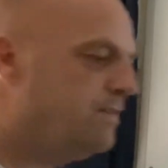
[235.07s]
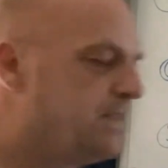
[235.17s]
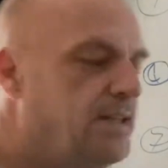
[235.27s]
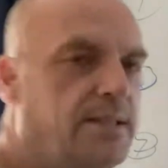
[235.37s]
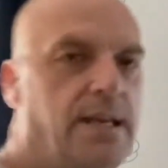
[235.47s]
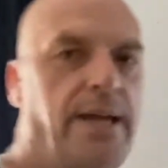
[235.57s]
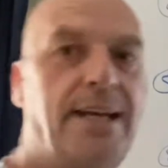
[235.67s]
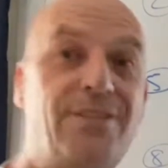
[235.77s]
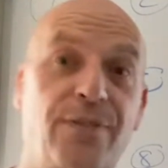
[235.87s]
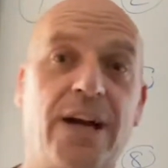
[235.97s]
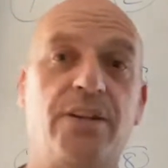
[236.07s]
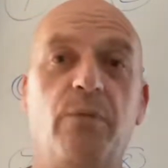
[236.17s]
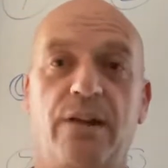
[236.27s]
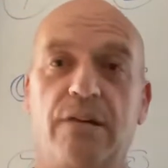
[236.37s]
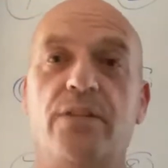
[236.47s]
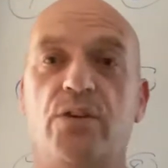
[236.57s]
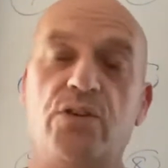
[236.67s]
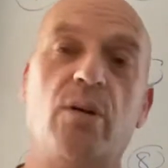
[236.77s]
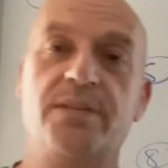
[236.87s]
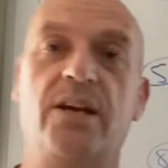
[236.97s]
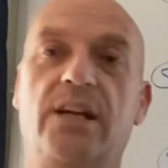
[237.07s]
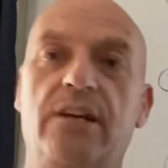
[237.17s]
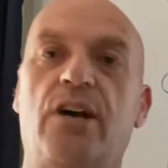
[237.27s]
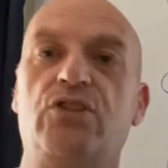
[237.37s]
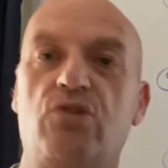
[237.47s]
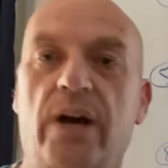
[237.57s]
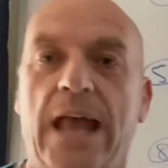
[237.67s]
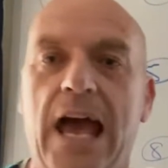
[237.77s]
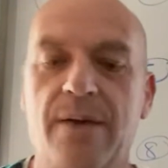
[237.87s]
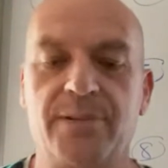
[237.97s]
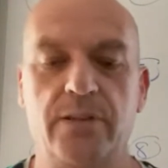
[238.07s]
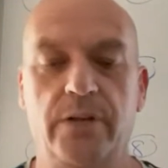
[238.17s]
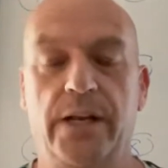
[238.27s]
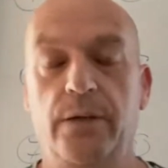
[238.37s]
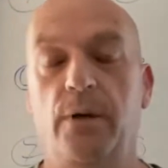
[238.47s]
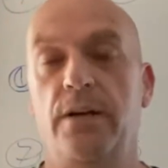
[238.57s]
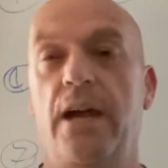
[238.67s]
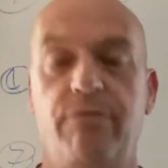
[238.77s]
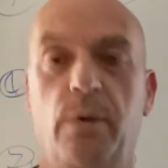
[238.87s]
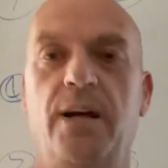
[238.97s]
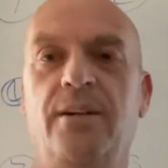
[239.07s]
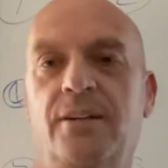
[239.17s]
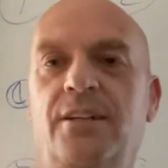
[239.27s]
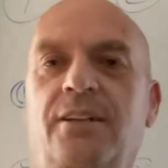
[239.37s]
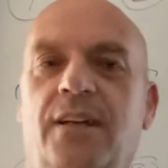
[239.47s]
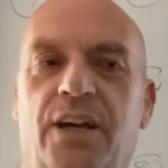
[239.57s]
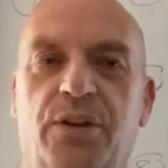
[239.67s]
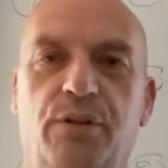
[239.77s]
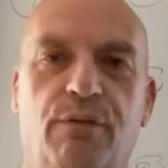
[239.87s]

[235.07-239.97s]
as I said. In fact, I went around the shops earlier. I tried absolutely everywhere and couldn't